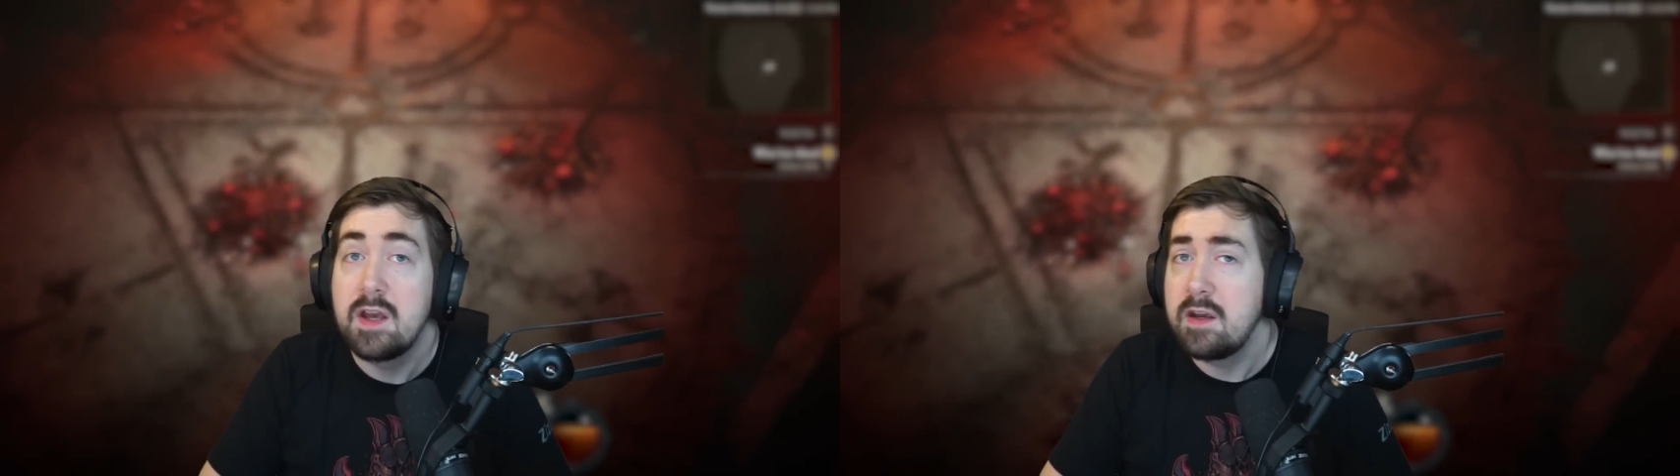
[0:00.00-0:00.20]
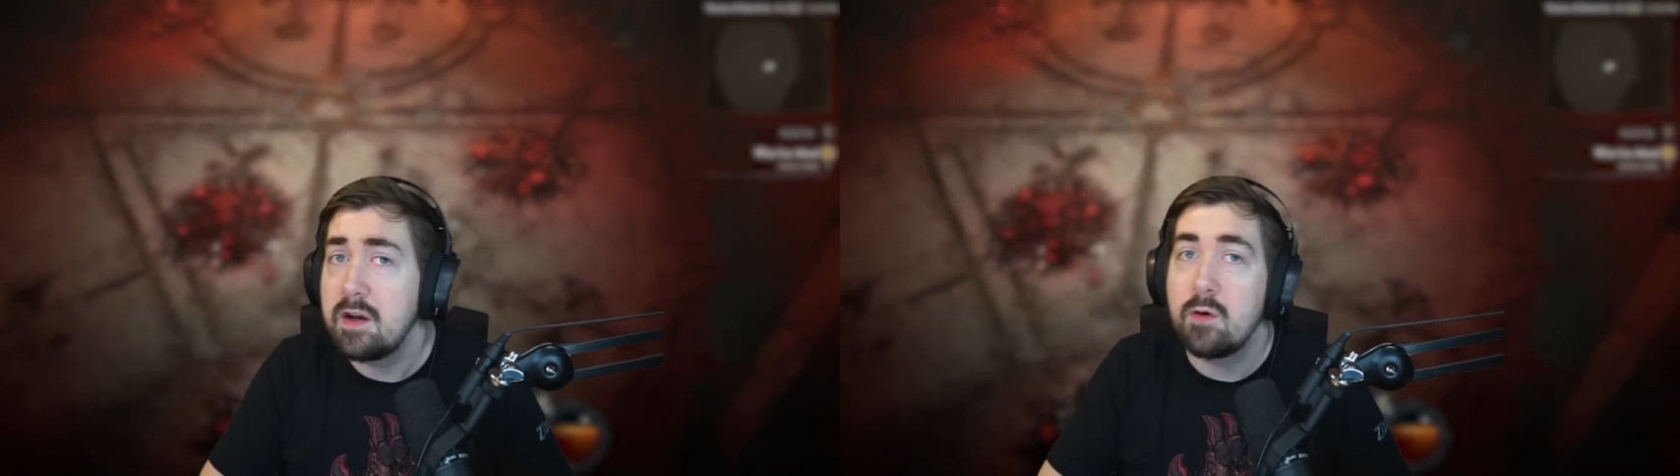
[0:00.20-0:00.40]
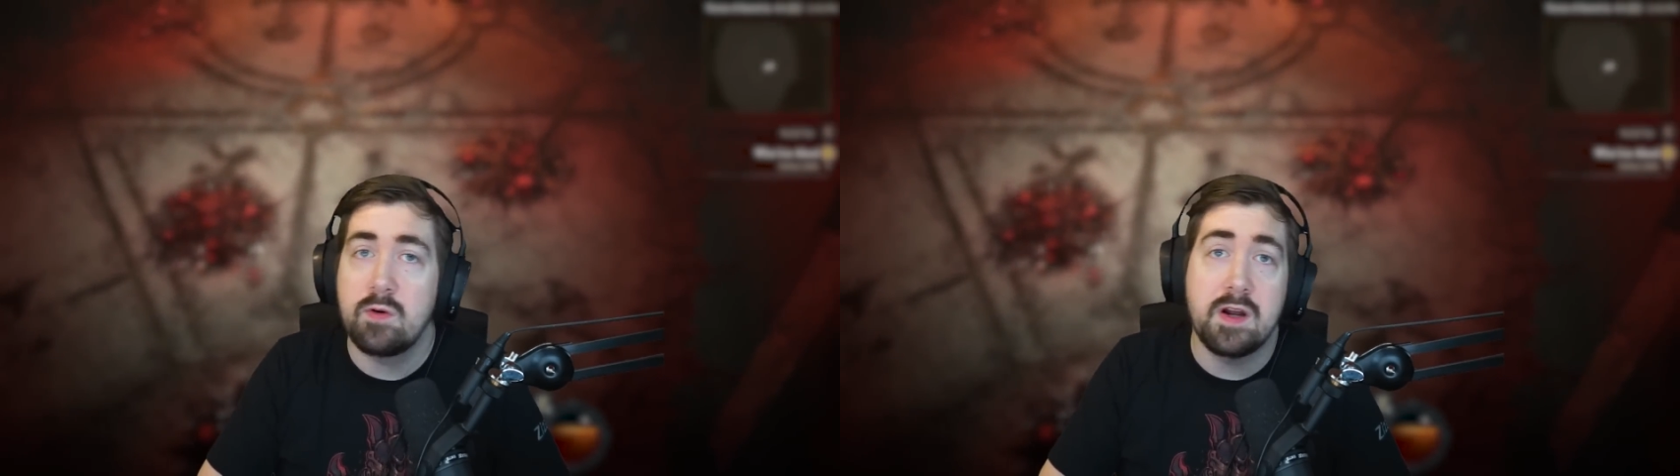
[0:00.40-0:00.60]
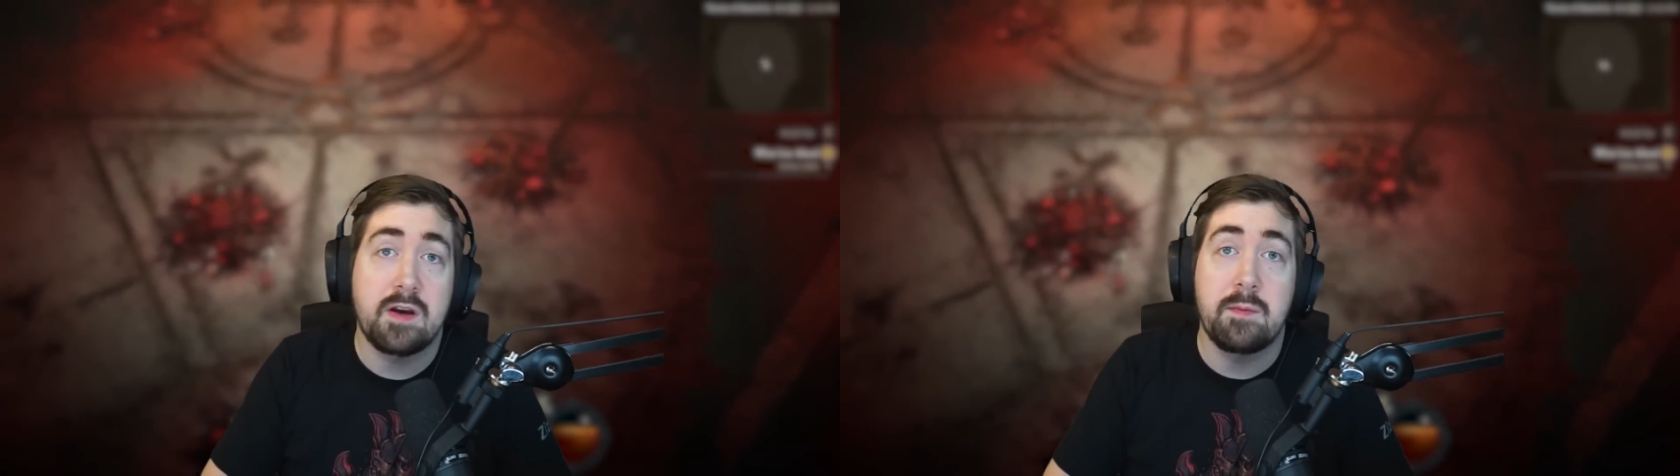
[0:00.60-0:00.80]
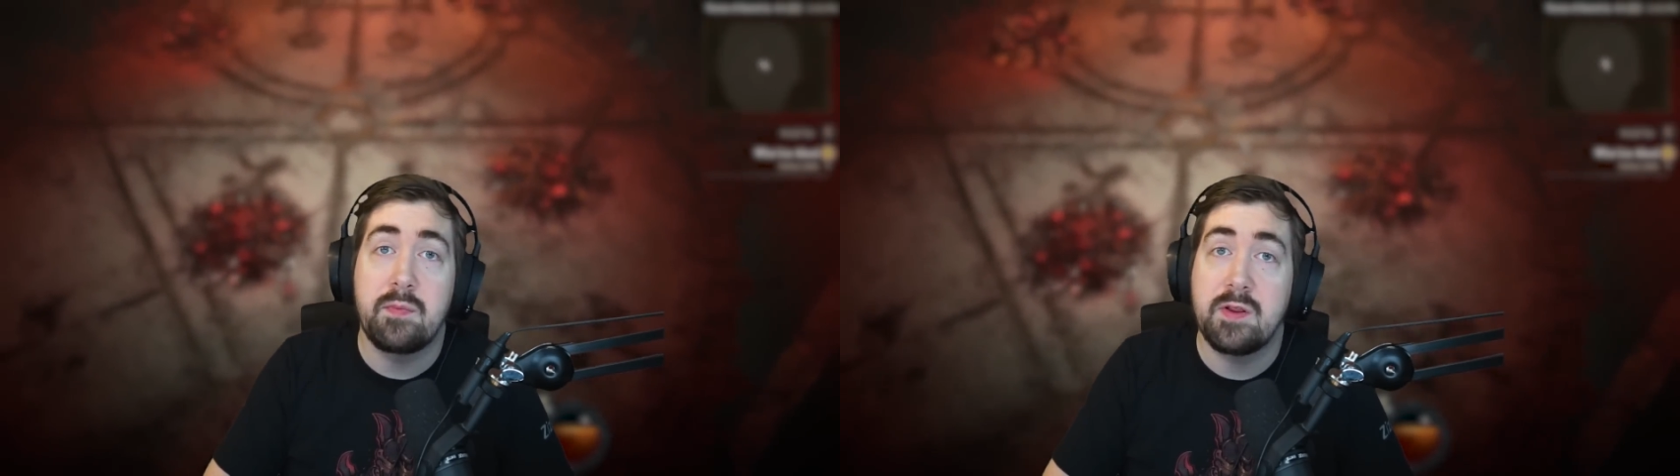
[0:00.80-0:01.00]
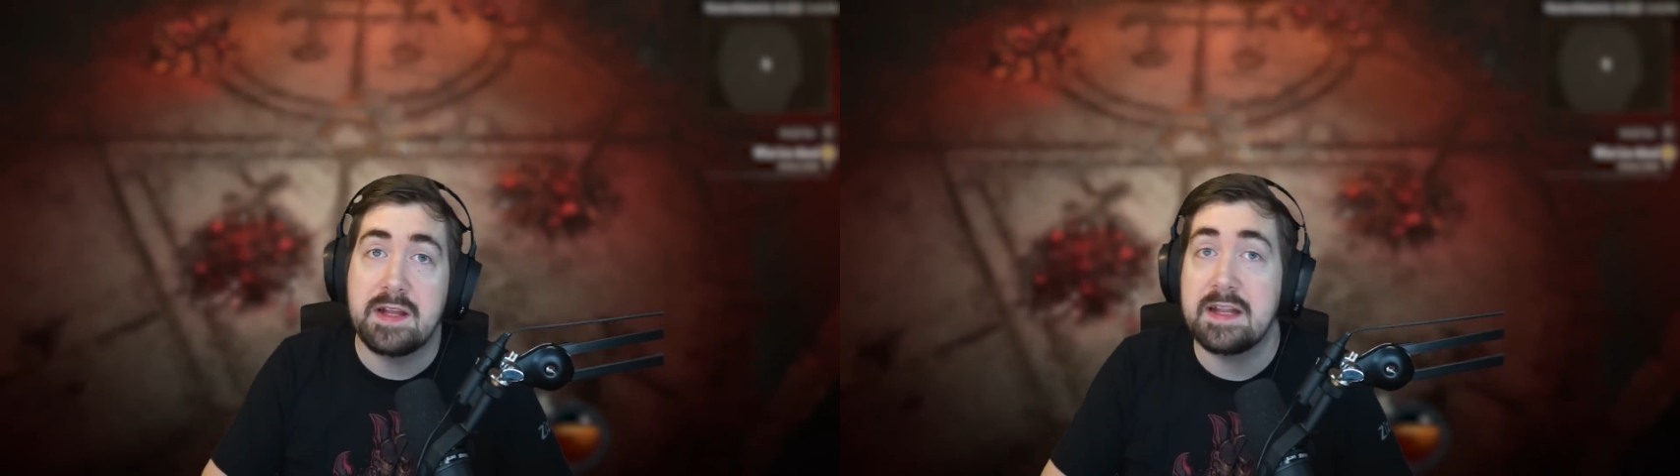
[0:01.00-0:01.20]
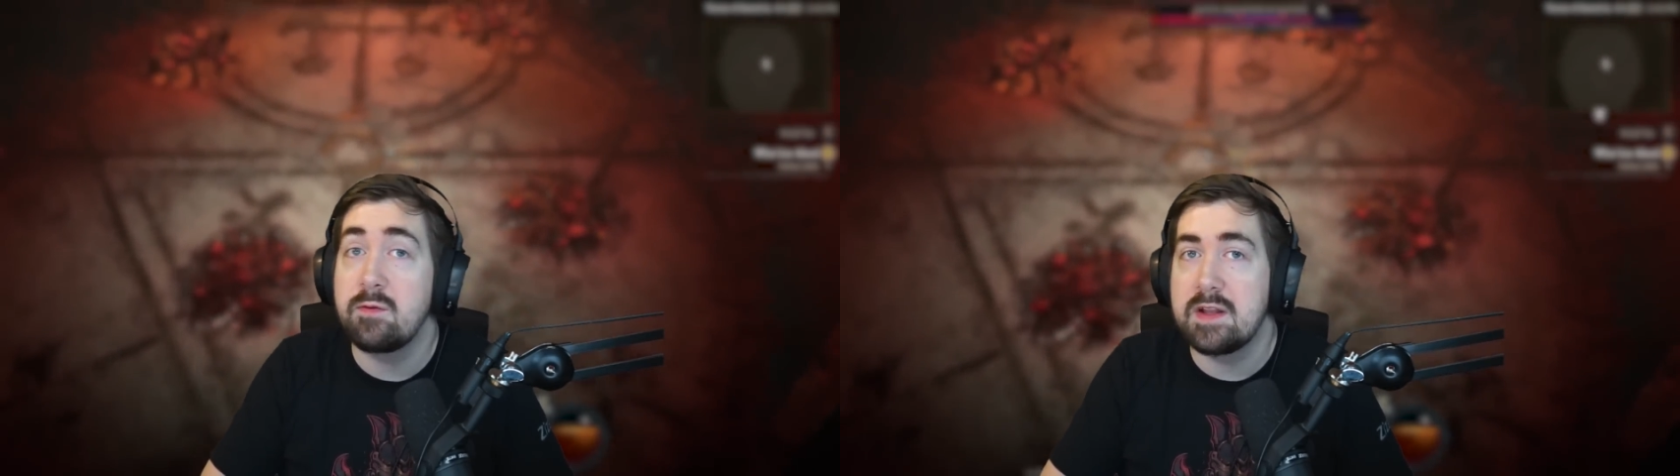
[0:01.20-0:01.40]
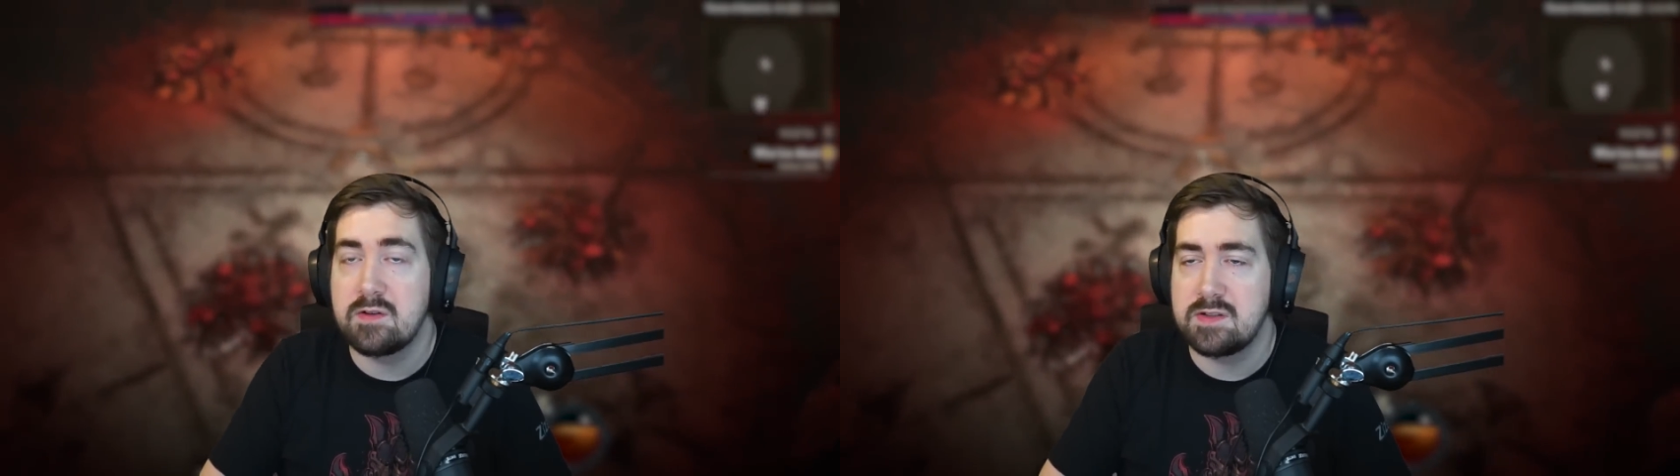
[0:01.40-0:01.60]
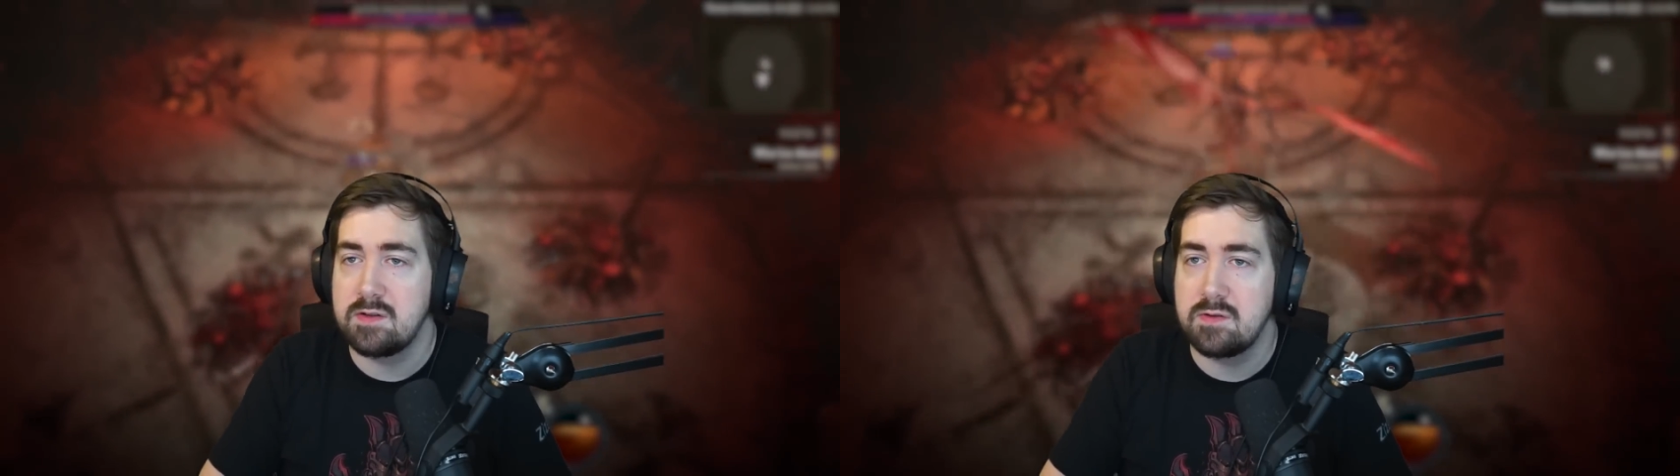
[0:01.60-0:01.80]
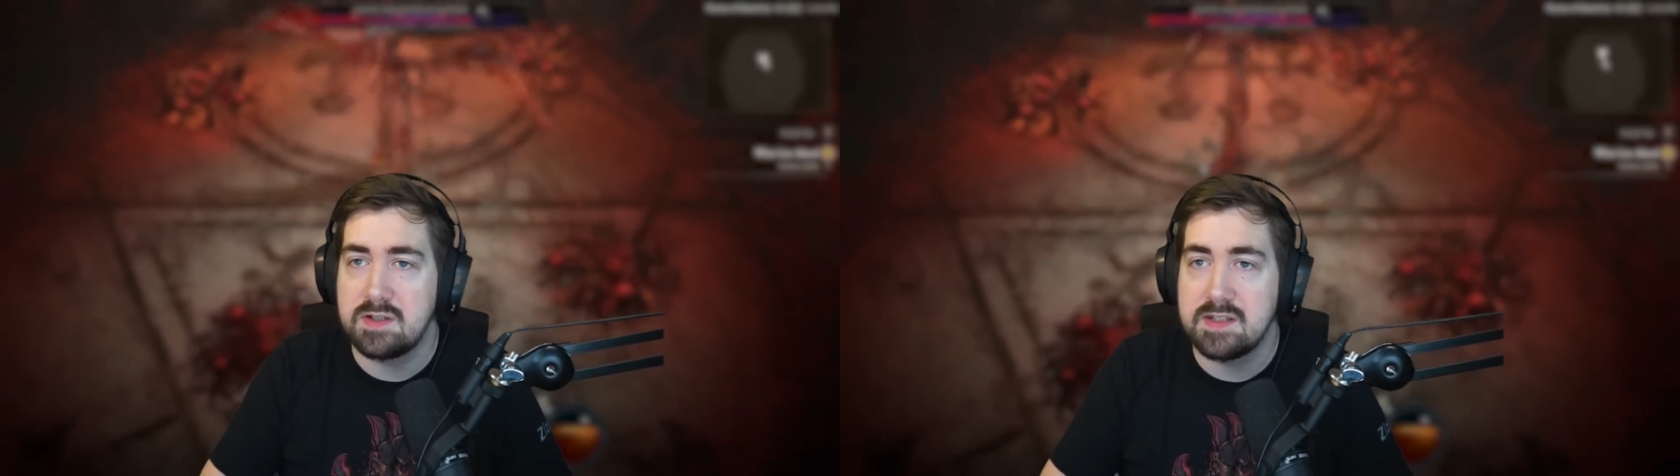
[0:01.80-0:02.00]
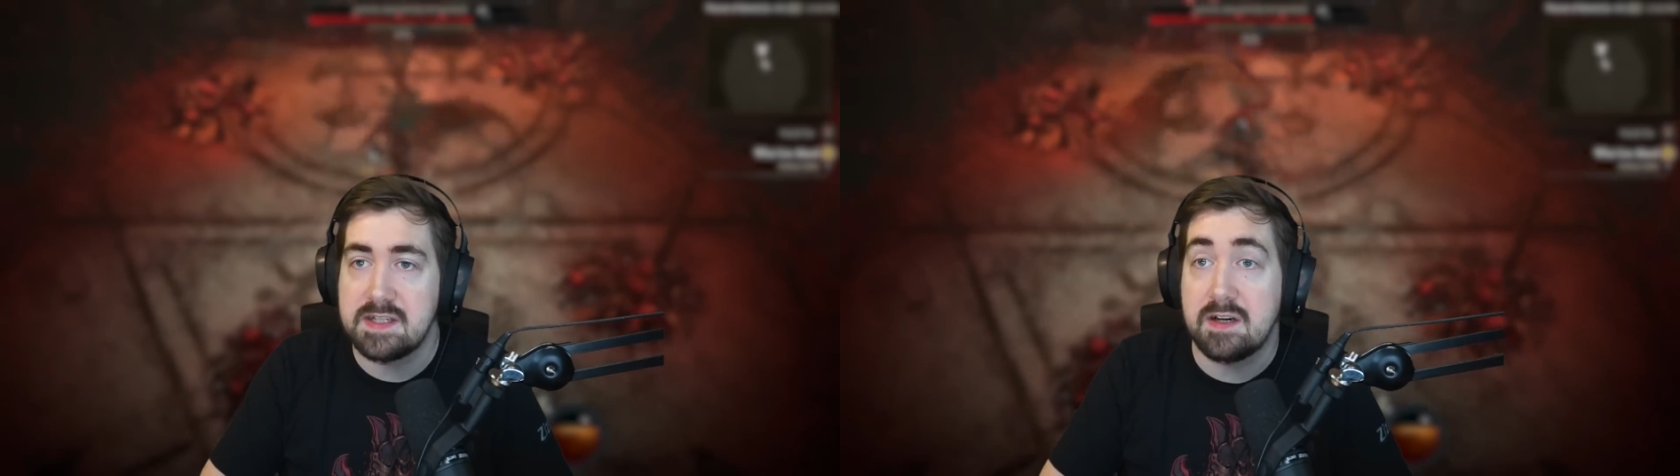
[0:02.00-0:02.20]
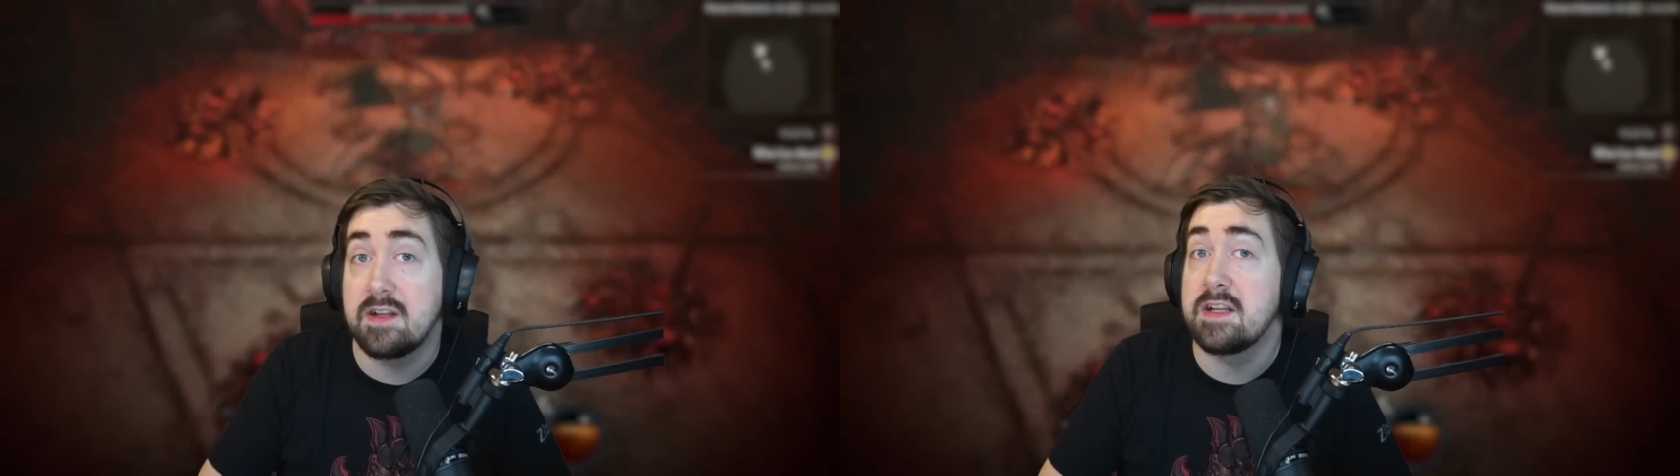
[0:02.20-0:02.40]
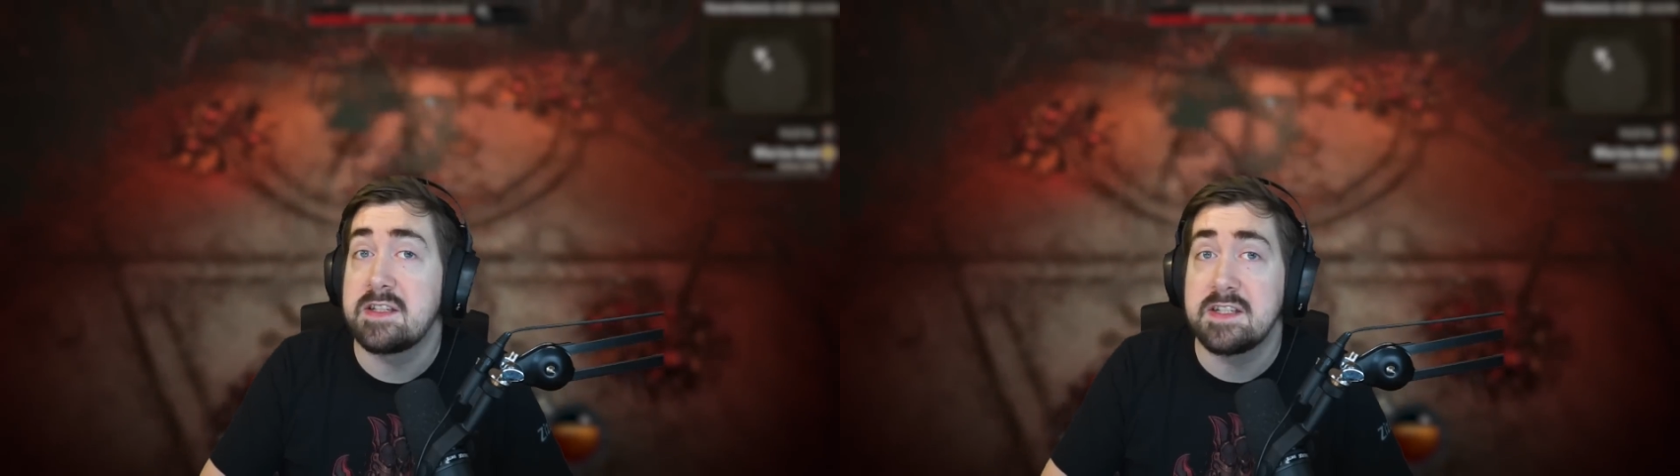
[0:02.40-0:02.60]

You know, we're not completely without solutions here. And that's a